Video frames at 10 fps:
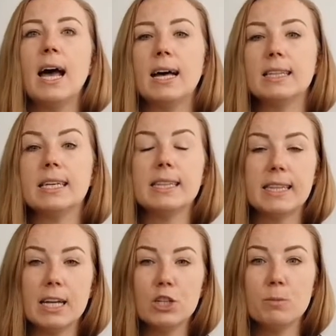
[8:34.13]
And
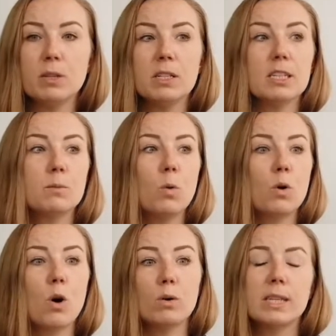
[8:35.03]
intangible is
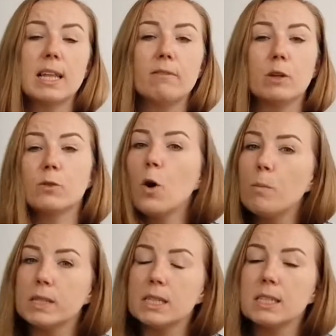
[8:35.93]
more on the level of
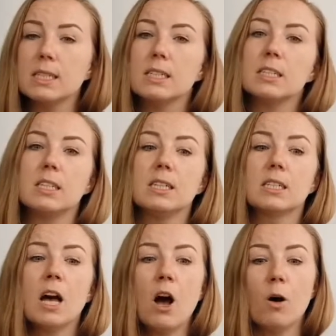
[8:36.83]
competencies,
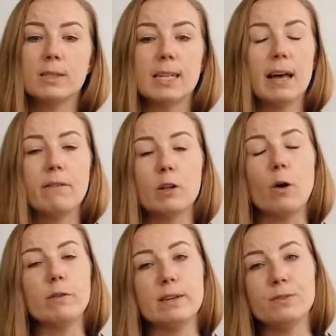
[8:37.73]
is on the level
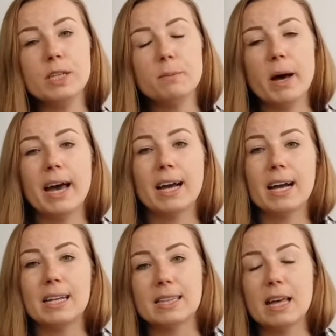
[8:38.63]
of the feedback
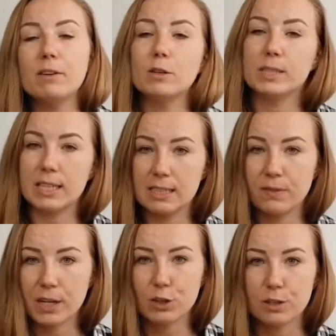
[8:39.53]
and level of
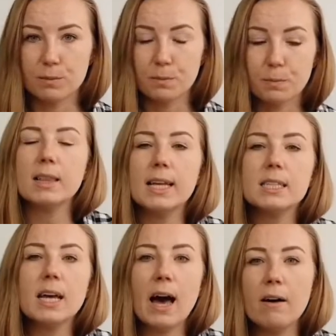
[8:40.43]
satisfaction.
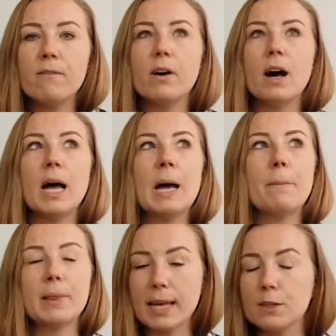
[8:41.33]
Let's have a
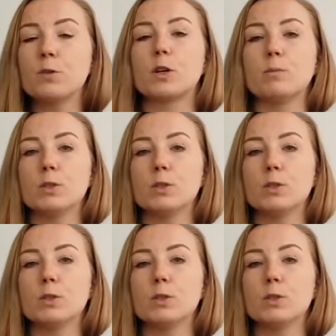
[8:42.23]
platform.